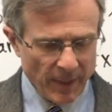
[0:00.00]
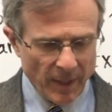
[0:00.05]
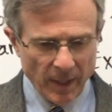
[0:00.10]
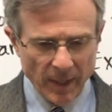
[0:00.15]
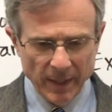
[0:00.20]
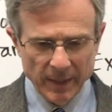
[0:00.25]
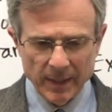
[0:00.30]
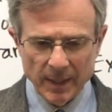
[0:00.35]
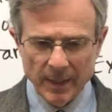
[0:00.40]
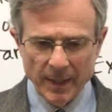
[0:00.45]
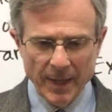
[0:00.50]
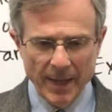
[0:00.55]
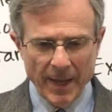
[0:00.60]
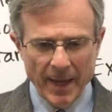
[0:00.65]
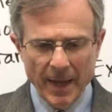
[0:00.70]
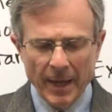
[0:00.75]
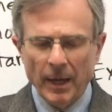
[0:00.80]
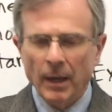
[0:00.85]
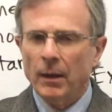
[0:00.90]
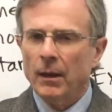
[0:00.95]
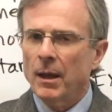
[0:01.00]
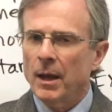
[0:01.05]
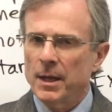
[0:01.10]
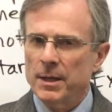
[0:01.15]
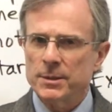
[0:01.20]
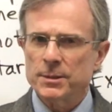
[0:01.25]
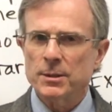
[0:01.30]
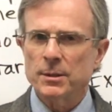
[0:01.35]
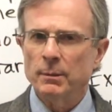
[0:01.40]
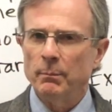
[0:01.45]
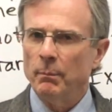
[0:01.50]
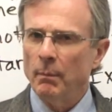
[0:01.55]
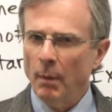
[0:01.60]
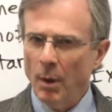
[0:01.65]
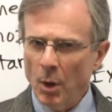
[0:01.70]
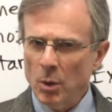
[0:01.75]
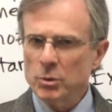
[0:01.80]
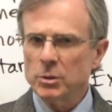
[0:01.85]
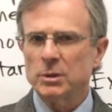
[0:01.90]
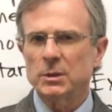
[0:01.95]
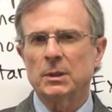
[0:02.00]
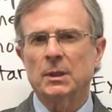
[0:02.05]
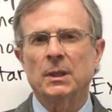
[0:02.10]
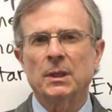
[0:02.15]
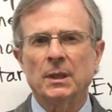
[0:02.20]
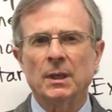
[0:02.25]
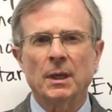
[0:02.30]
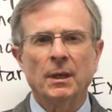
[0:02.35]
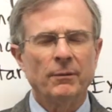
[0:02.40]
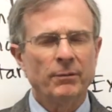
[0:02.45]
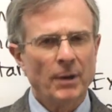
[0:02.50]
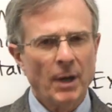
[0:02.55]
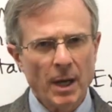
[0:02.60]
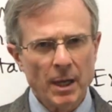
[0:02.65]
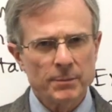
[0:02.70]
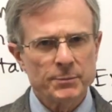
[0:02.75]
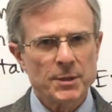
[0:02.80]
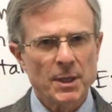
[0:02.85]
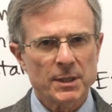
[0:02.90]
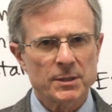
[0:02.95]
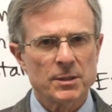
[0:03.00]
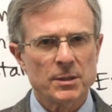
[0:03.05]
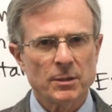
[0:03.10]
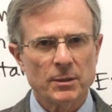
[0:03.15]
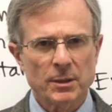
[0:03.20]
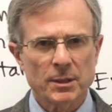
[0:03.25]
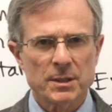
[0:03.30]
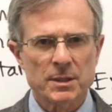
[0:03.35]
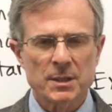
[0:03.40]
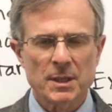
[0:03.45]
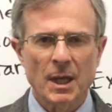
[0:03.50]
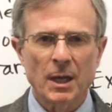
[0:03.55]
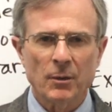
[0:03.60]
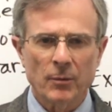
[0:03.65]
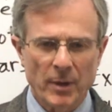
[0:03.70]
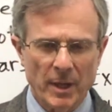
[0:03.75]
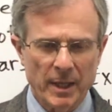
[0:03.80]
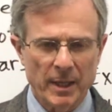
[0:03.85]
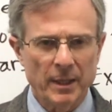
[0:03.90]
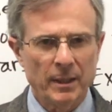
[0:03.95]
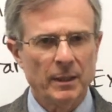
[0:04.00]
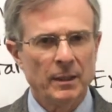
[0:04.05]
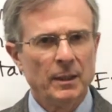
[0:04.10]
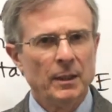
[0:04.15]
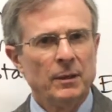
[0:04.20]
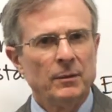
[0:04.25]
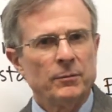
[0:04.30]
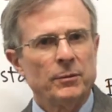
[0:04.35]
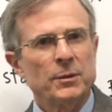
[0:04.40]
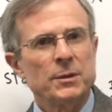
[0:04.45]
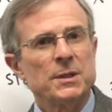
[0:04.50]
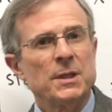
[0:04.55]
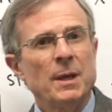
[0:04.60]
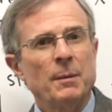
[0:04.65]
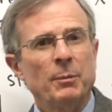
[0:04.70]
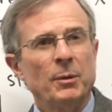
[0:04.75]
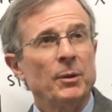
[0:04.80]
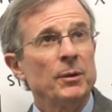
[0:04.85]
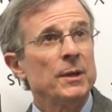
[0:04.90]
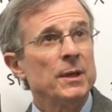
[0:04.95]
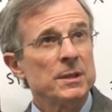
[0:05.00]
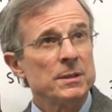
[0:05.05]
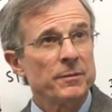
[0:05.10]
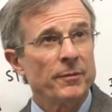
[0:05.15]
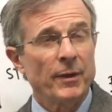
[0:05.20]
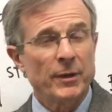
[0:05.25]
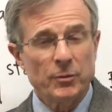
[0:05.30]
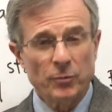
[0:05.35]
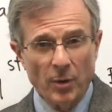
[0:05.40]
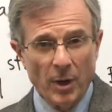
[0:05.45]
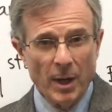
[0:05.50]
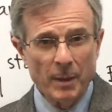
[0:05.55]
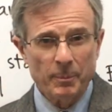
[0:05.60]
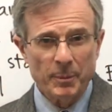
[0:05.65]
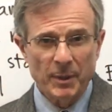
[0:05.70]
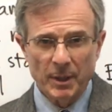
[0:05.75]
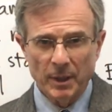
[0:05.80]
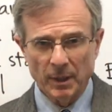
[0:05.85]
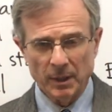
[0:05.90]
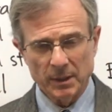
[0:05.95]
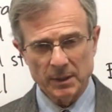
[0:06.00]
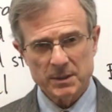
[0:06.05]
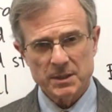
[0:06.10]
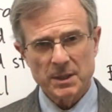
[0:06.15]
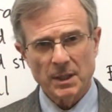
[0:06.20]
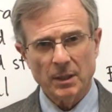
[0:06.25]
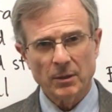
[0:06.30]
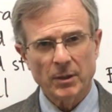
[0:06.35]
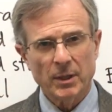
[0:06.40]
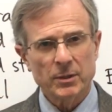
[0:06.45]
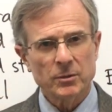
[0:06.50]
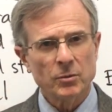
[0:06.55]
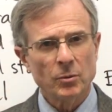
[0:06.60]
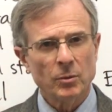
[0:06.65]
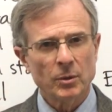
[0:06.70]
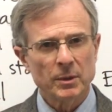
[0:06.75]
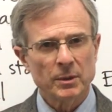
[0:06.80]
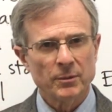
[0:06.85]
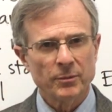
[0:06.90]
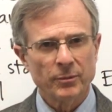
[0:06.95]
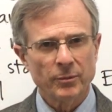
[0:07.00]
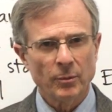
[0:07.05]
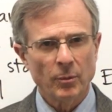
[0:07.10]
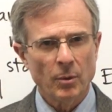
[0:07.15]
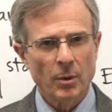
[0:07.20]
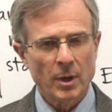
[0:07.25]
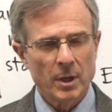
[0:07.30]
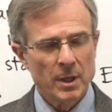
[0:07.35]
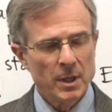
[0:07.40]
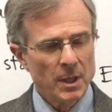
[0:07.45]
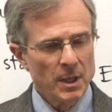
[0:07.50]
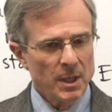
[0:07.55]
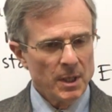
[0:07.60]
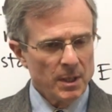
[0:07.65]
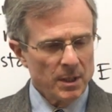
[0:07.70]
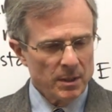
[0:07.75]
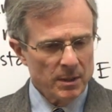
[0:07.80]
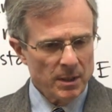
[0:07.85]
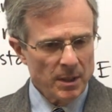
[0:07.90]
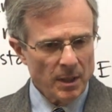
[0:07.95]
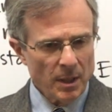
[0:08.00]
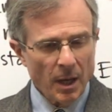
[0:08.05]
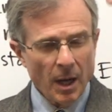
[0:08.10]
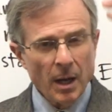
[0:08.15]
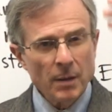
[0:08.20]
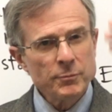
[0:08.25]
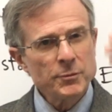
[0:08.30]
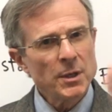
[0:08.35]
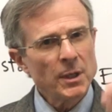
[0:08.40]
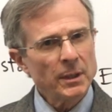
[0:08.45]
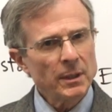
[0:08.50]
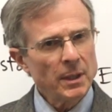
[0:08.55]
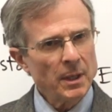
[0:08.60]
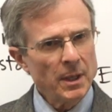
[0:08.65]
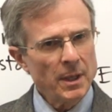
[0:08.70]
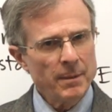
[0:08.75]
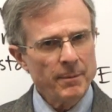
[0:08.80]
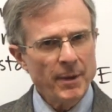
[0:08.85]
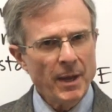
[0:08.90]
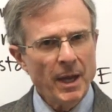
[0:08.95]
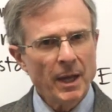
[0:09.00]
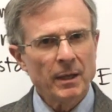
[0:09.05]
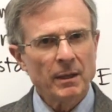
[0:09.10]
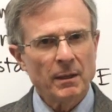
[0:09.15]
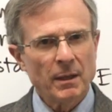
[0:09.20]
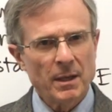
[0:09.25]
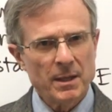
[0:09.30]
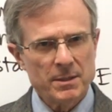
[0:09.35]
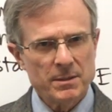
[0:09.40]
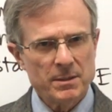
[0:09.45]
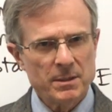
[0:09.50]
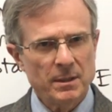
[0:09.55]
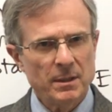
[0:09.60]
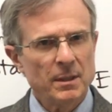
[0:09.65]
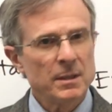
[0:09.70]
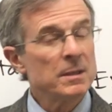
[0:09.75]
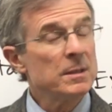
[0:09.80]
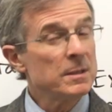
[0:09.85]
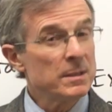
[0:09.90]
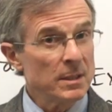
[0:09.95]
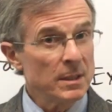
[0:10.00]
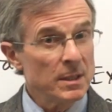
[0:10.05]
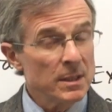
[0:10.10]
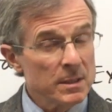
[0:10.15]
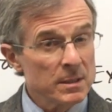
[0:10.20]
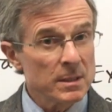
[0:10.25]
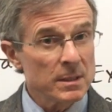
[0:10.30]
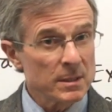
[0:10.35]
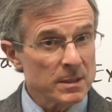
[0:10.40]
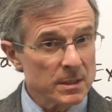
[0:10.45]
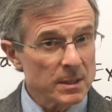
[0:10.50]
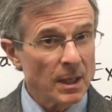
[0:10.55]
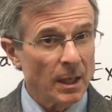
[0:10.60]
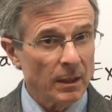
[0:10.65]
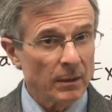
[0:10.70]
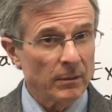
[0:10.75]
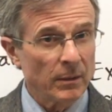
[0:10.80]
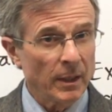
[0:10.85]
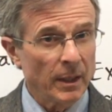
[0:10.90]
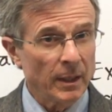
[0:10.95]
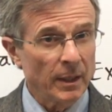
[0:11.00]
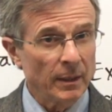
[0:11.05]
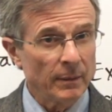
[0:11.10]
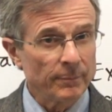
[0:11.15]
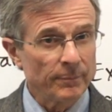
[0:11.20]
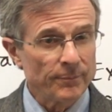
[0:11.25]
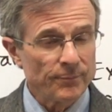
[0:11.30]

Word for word: I can analyze the motion of objects that are accelerating. For example, this, if I drop it, it'll accelerate toward the floor. The object that I'm analyzing is, is accelerating,